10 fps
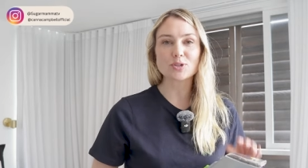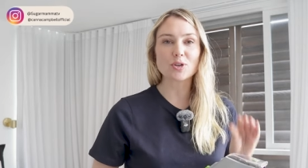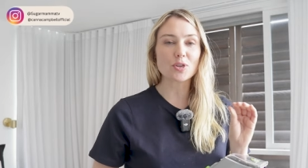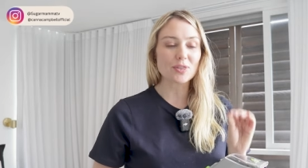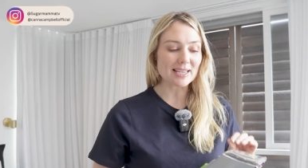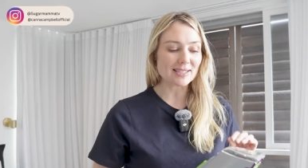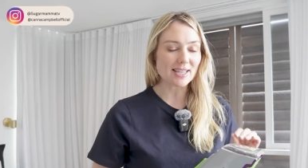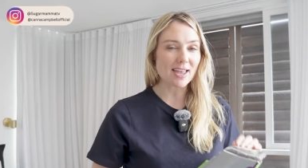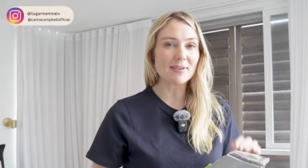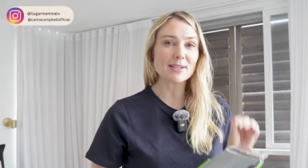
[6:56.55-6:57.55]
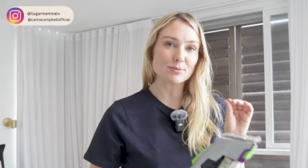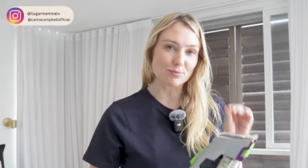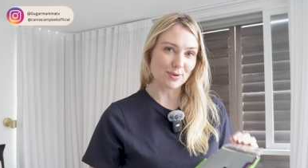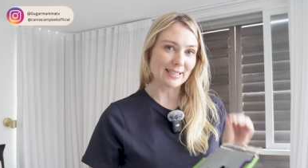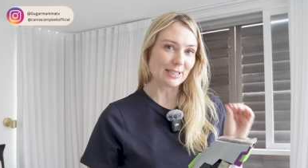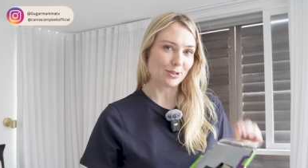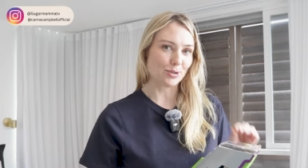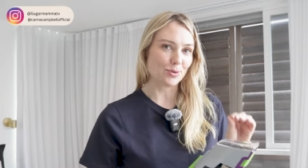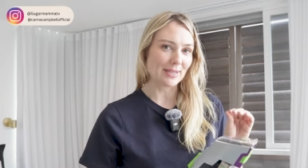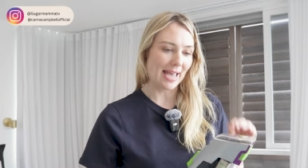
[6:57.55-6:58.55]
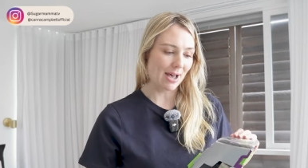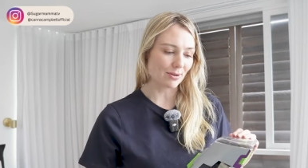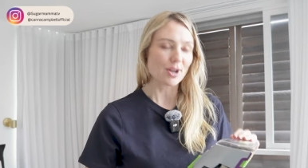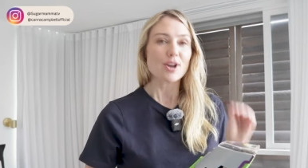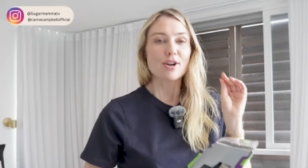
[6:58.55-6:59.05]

so that these savings really do count.